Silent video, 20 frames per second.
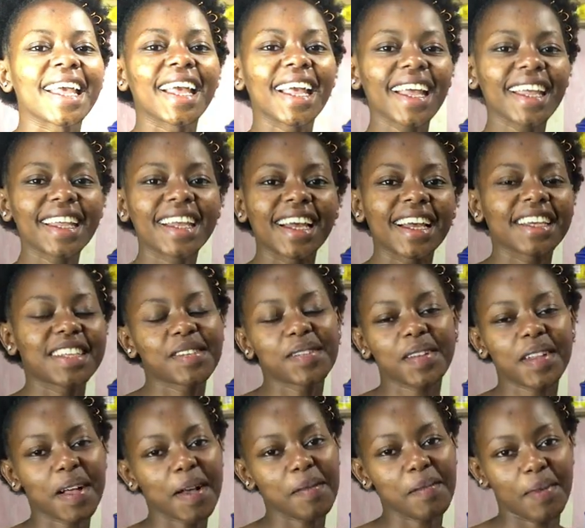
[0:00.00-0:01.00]
hey guys
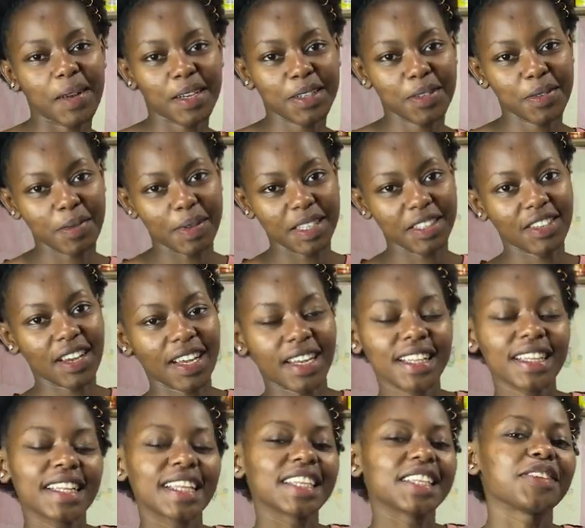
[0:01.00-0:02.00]
welcome back to my channel
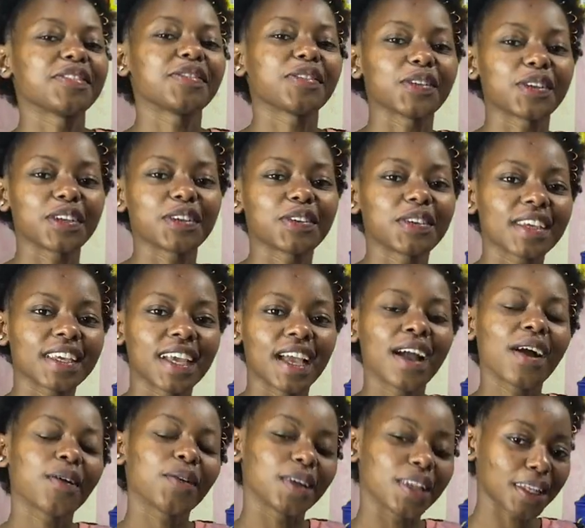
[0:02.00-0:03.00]
and if you're new here
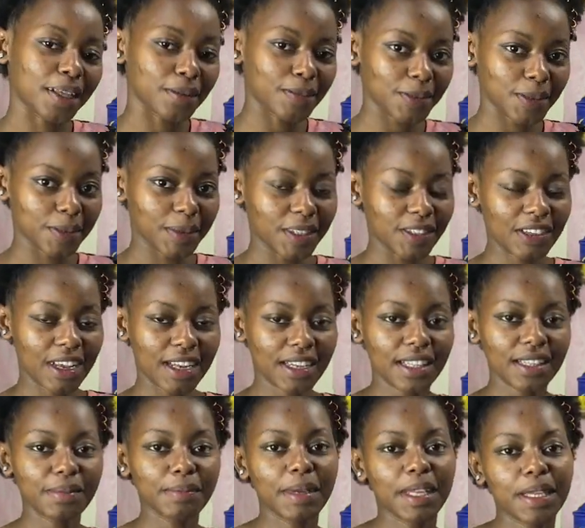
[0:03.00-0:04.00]
welcome to my
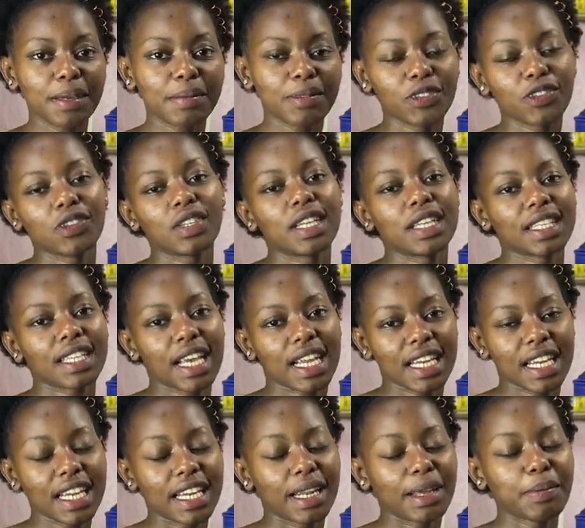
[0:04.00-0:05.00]
channel my name is Juliet Kana
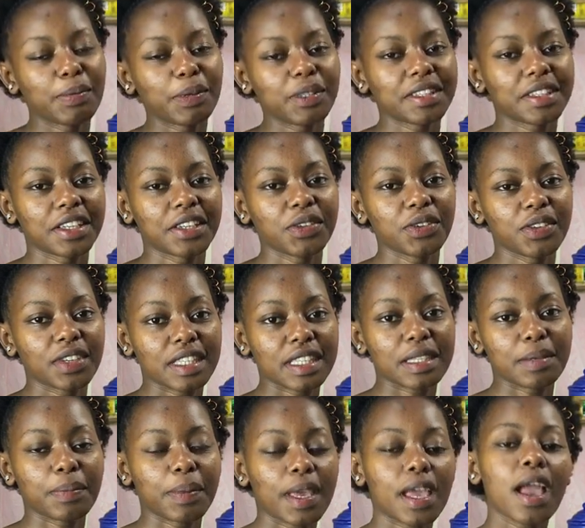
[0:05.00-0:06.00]
and I post a new
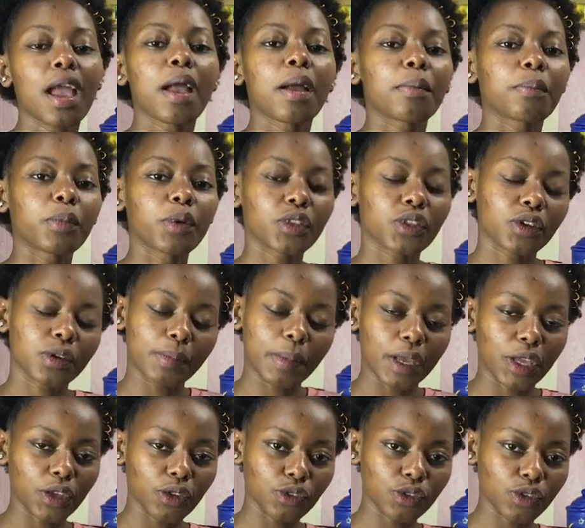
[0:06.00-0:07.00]
recipe both on my
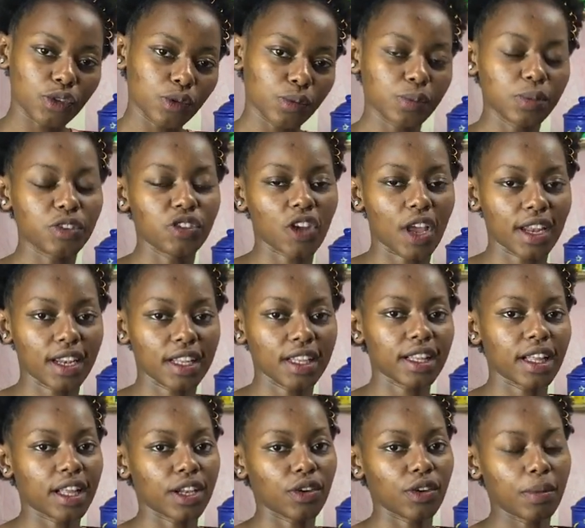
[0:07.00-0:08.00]
youtube channel
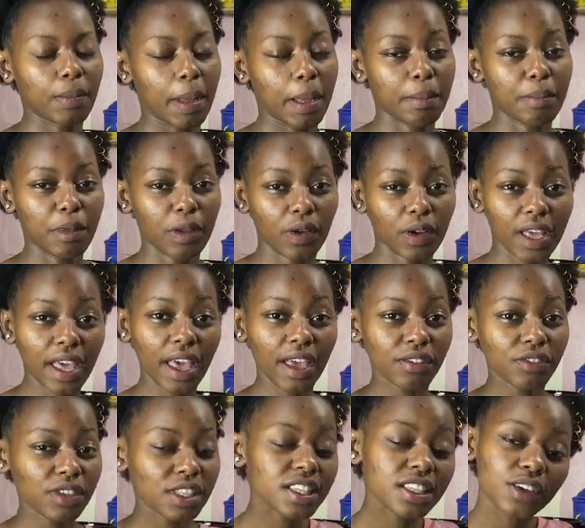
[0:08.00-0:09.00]
and on my blog
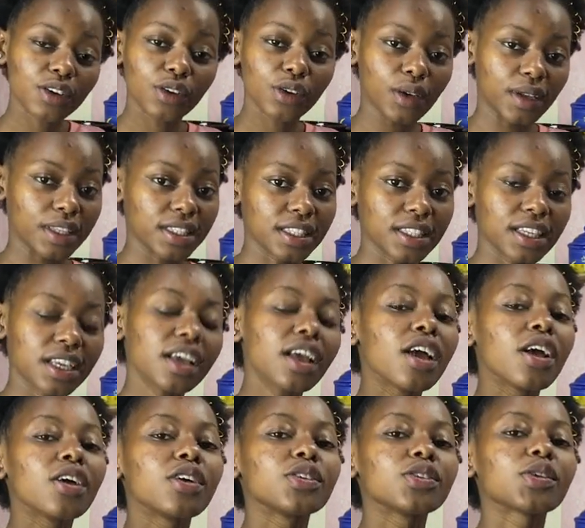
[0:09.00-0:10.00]
every single Wednesday
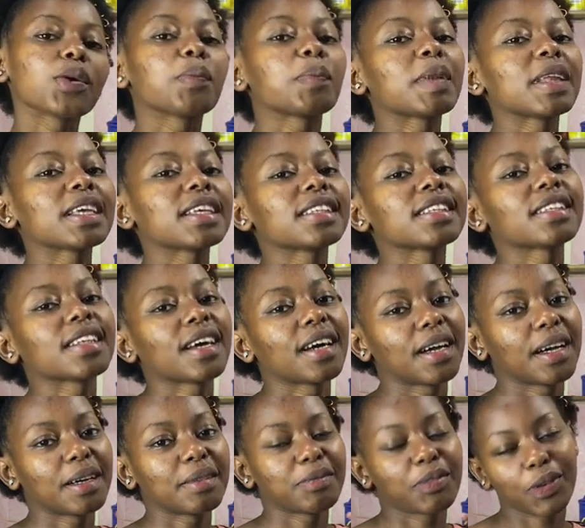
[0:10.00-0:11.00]
so please
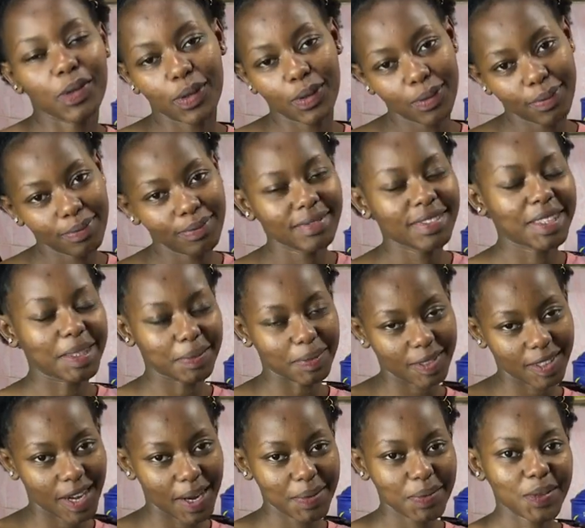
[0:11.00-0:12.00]
um, follow
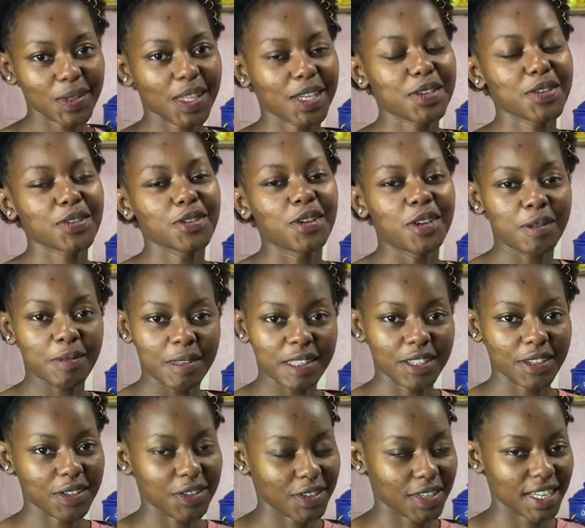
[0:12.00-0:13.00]
subscribe so that you don't miss
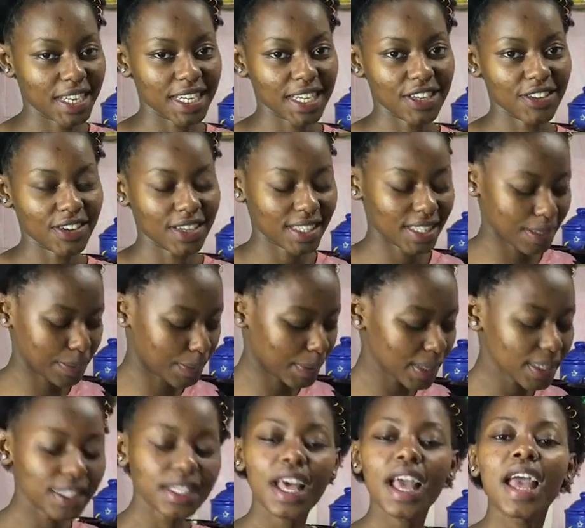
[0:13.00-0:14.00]
out on any
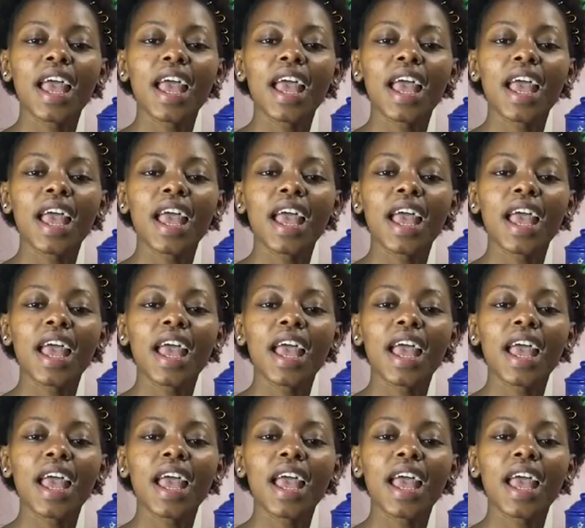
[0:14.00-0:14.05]
recipes